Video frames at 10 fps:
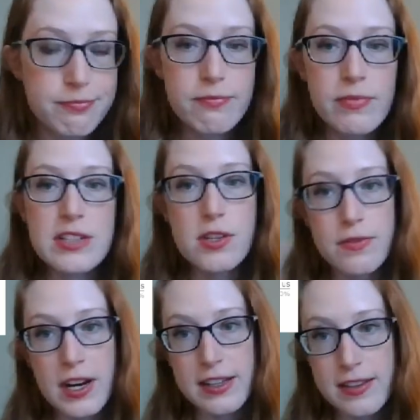So
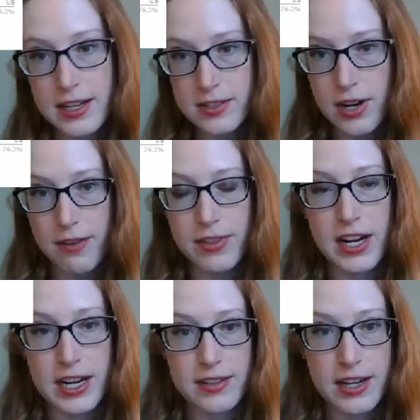finally, the next graph that
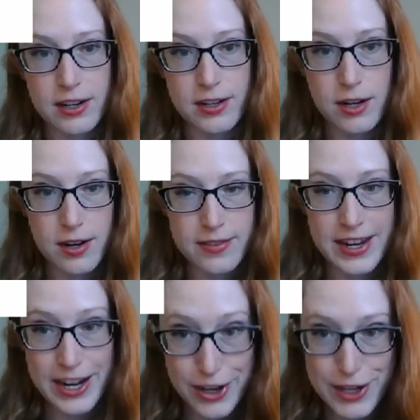I
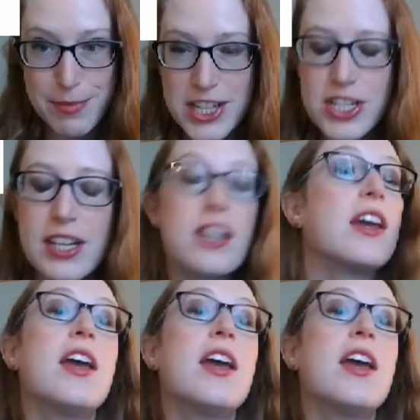already mentioned